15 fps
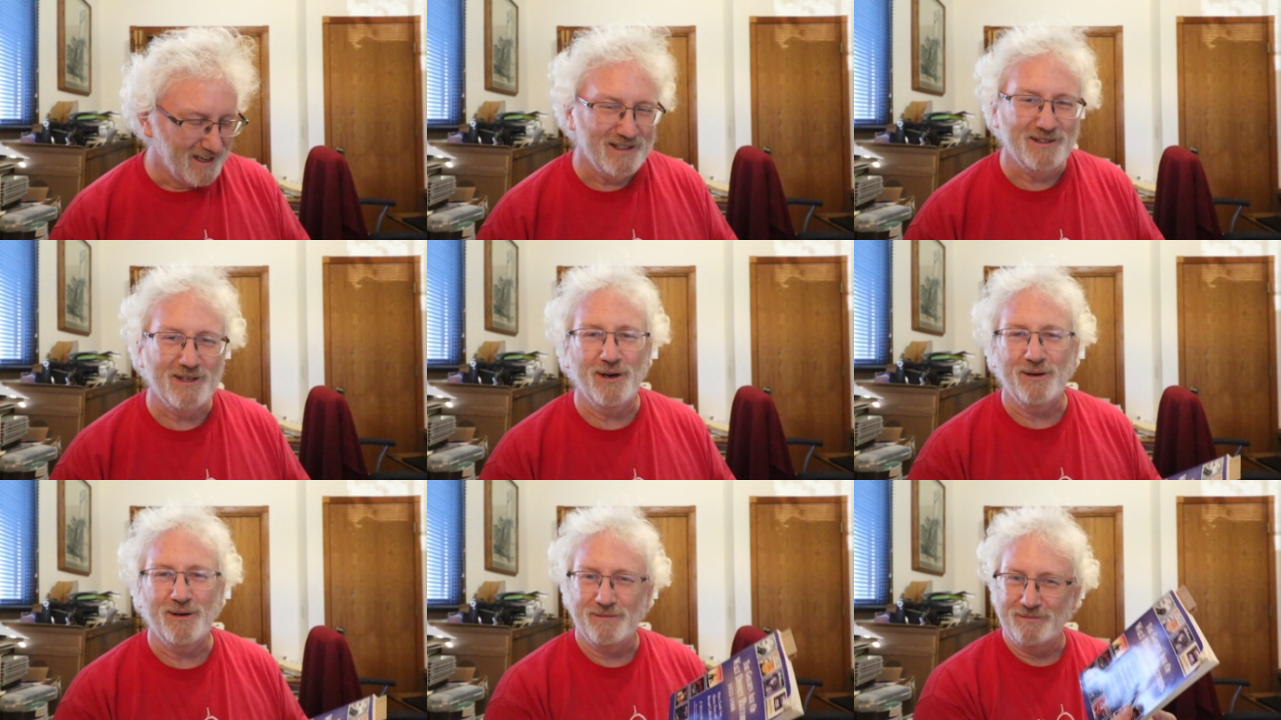
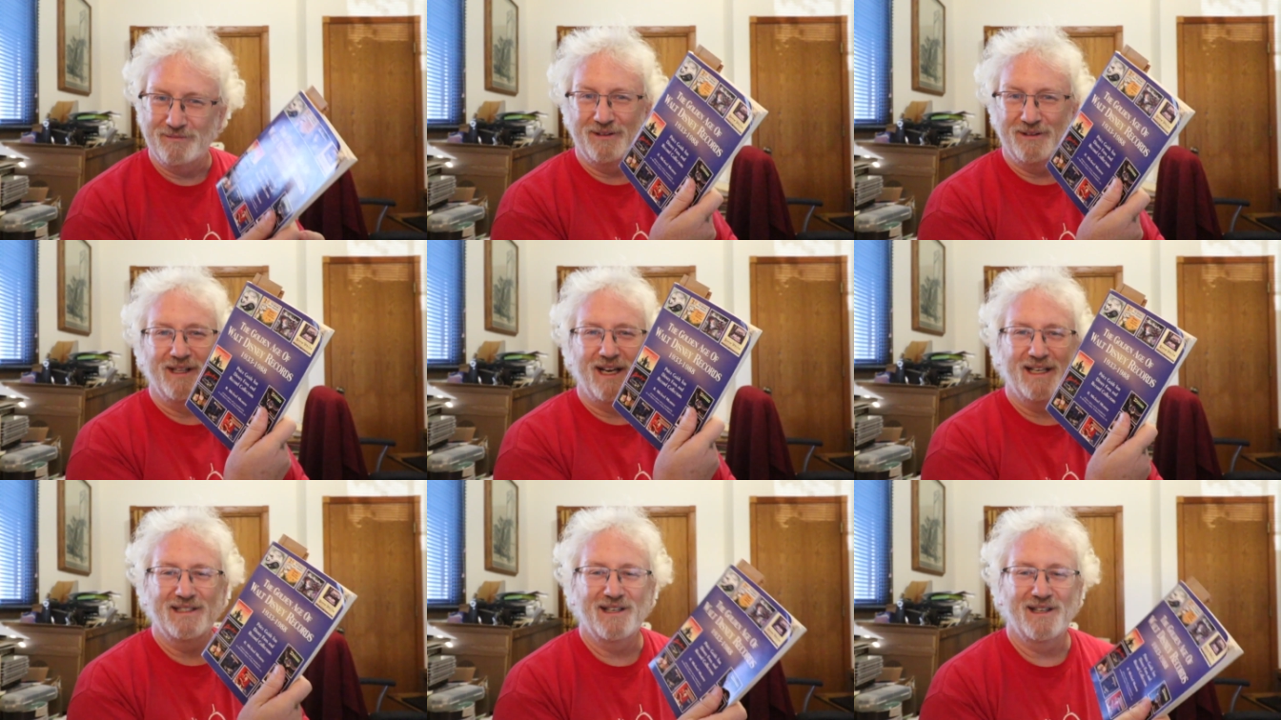So
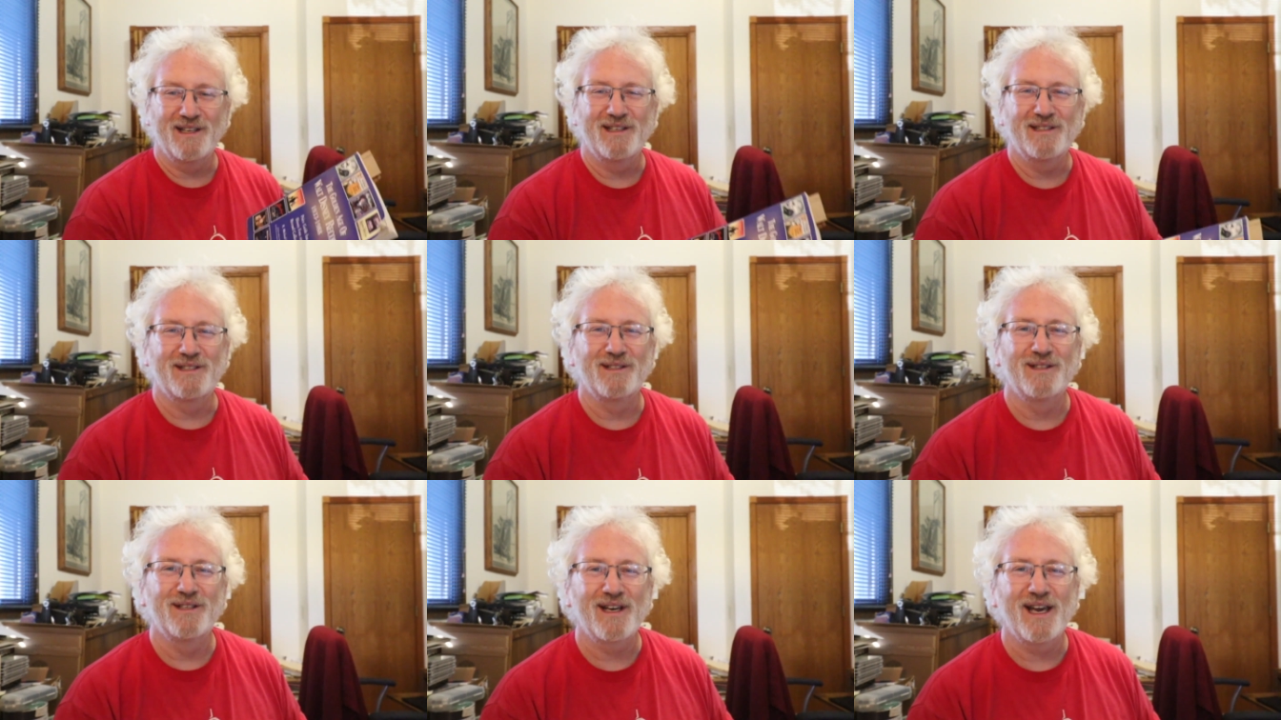lots of things
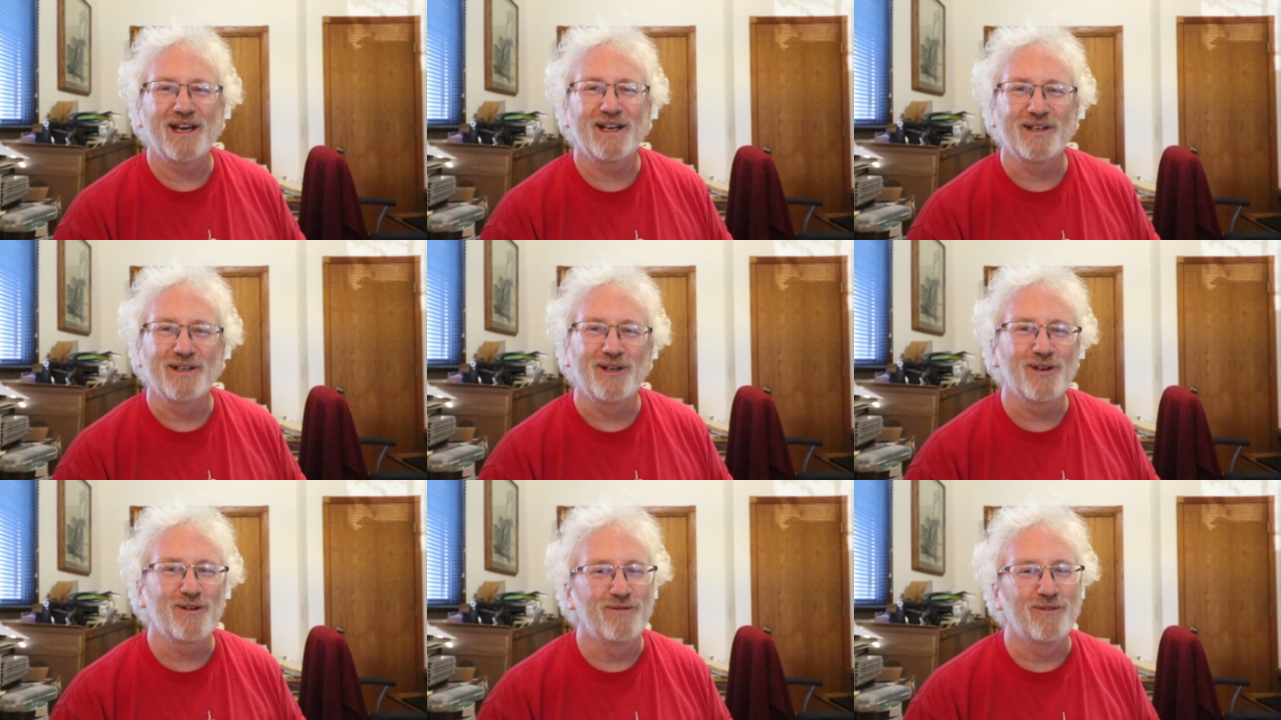to look at and
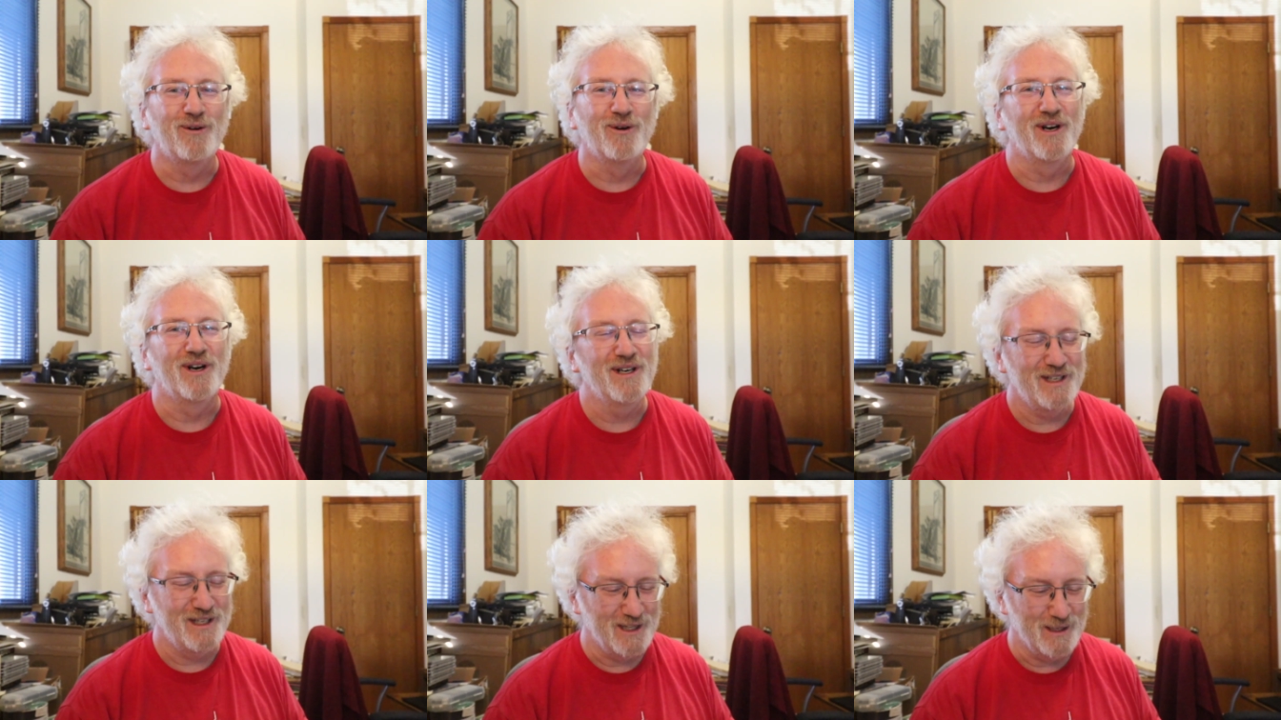look for
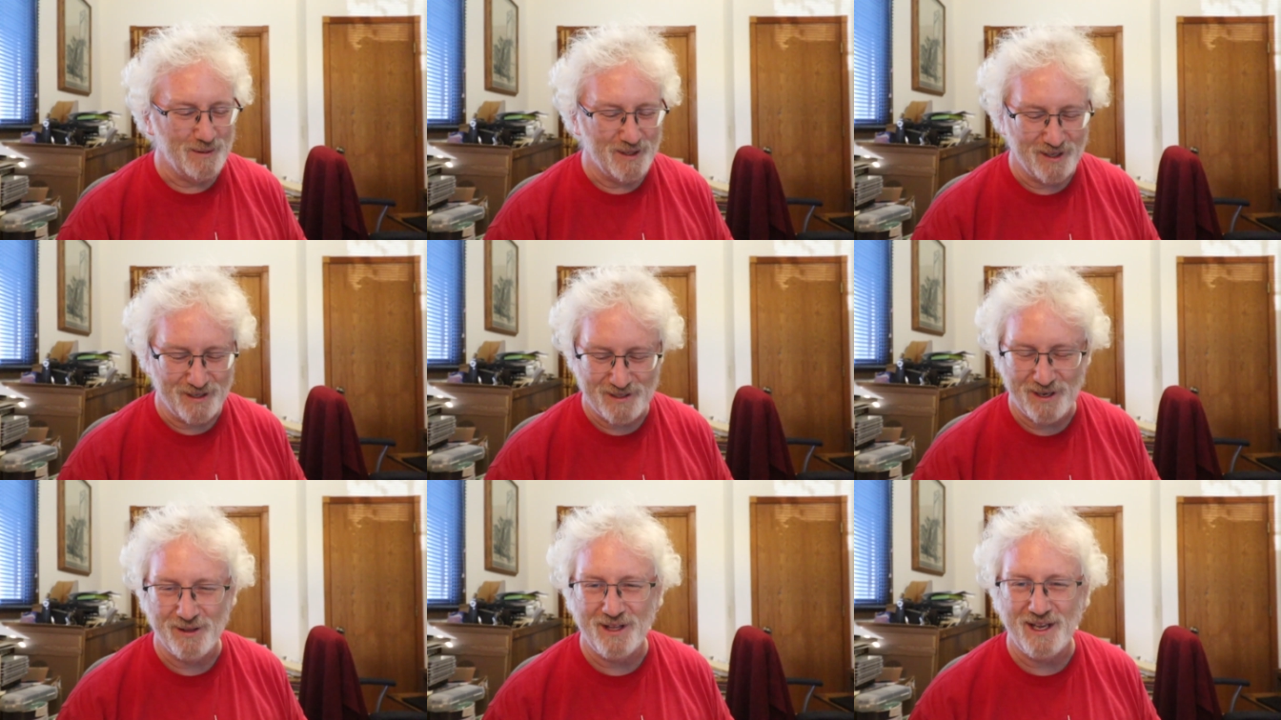in the book.
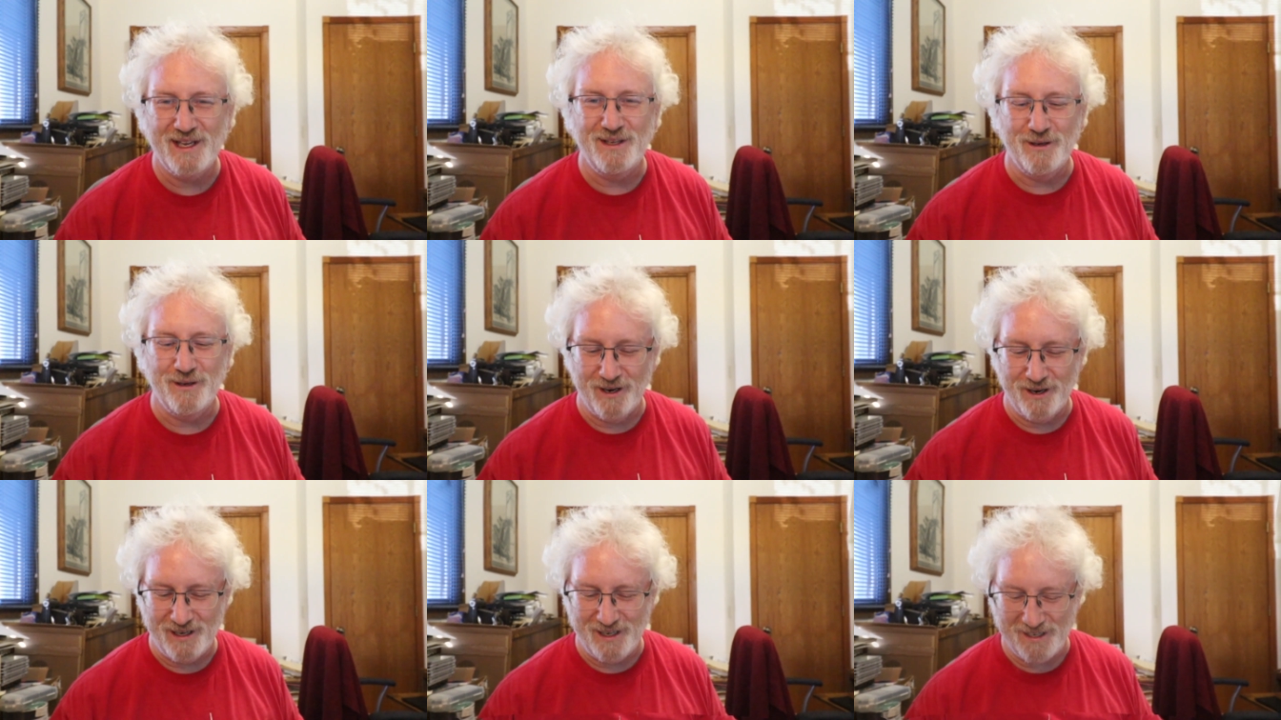So thank you,
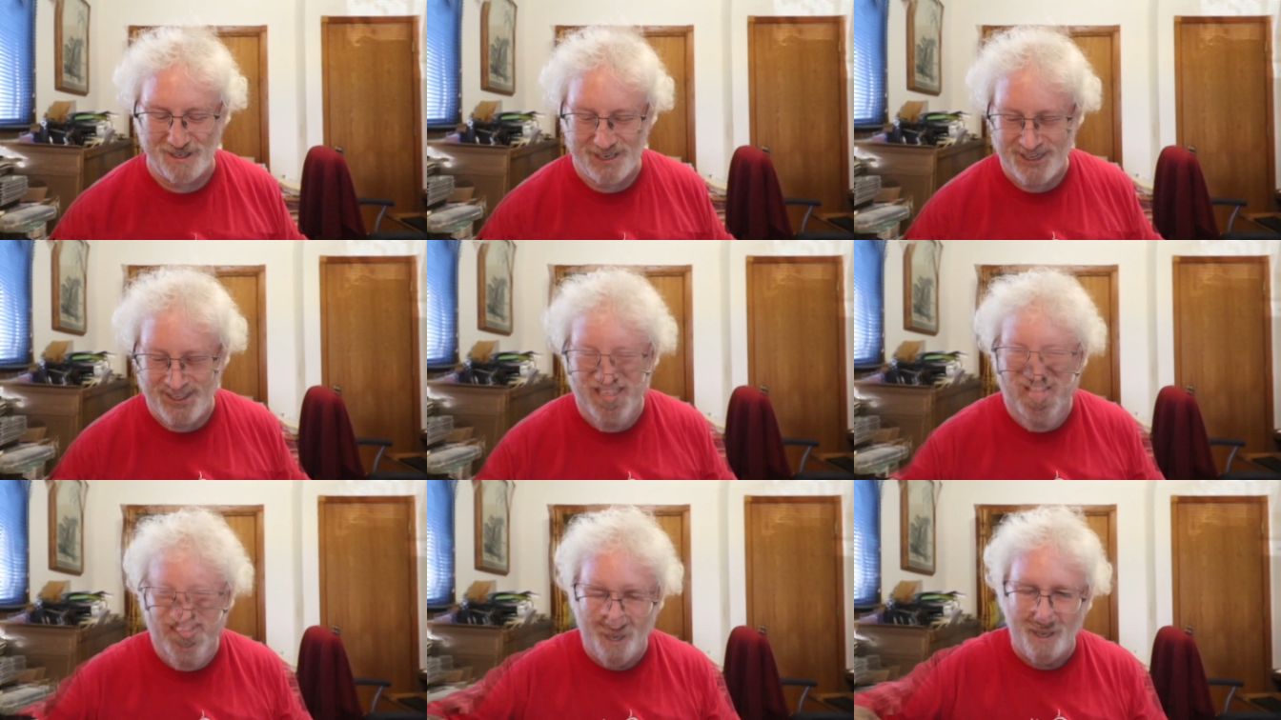Harry, again.